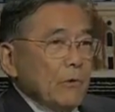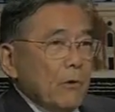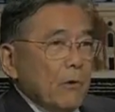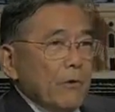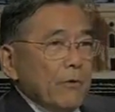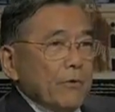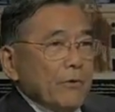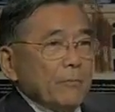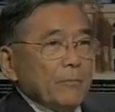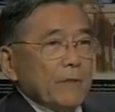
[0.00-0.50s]

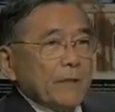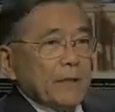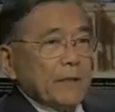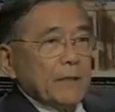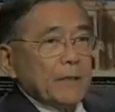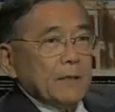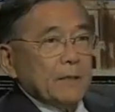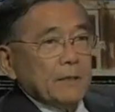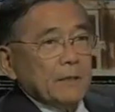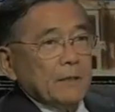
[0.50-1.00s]
all the
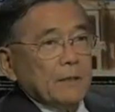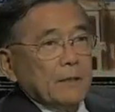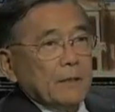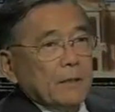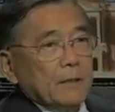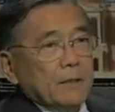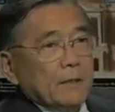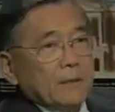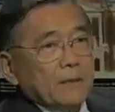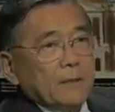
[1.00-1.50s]
money
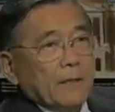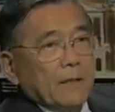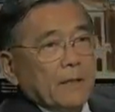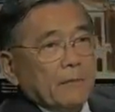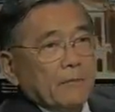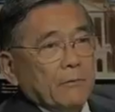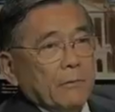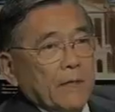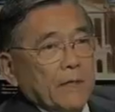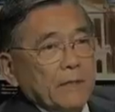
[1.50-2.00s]
that
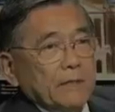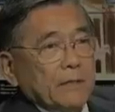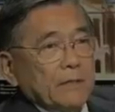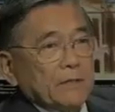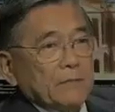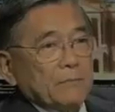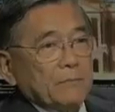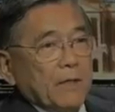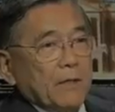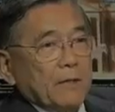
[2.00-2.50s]
I raised
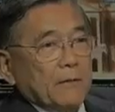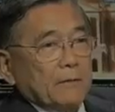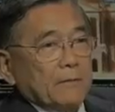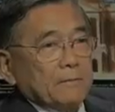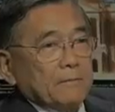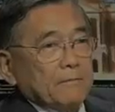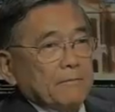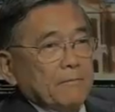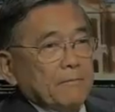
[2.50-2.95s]
as mayor